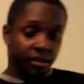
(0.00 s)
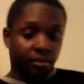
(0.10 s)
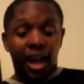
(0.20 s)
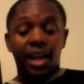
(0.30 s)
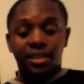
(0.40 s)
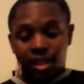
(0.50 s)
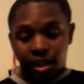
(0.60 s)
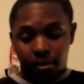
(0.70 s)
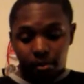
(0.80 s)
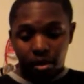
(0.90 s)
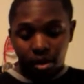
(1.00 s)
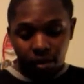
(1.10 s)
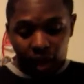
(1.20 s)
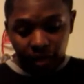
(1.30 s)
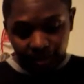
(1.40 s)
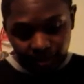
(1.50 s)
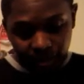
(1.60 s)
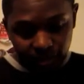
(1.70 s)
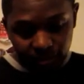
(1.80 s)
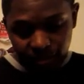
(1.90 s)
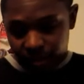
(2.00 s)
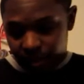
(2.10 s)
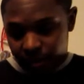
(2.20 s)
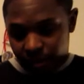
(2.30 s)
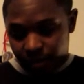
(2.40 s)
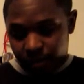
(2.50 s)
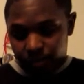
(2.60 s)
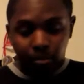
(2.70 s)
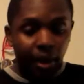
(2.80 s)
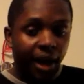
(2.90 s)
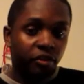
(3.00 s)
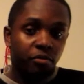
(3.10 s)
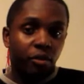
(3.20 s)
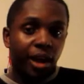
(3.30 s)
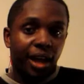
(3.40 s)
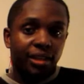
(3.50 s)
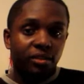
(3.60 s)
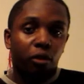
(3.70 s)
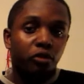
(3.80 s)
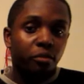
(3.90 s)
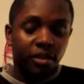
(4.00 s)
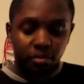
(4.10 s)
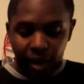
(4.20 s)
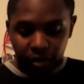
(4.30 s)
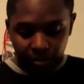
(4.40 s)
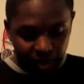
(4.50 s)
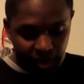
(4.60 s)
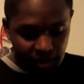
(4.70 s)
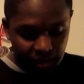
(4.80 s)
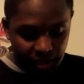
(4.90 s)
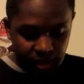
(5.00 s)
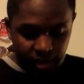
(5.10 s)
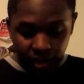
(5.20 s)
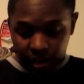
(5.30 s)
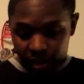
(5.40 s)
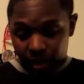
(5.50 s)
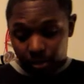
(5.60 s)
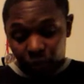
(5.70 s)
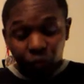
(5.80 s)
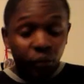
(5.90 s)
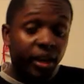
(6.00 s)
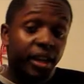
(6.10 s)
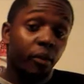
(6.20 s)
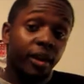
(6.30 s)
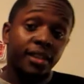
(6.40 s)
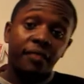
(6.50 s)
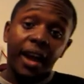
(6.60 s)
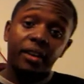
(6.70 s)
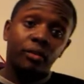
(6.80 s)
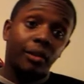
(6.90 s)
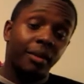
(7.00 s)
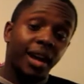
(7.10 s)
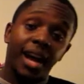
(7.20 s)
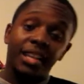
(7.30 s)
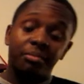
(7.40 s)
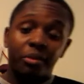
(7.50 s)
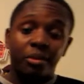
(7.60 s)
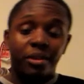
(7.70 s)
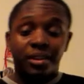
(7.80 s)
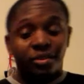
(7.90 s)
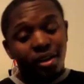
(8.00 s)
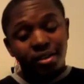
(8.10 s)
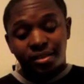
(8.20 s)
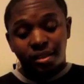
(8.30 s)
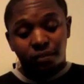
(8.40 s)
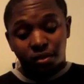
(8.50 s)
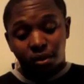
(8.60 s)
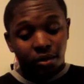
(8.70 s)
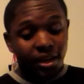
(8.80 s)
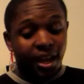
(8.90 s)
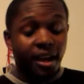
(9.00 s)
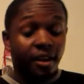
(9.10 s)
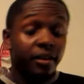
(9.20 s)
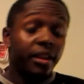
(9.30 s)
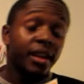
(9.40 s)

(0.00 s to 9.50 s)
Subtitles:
Last time, I discussed Miles Morales, Ultimate Spider-Man, number 3, where he's fighting Norman Osborn, and crazy stuff is going down.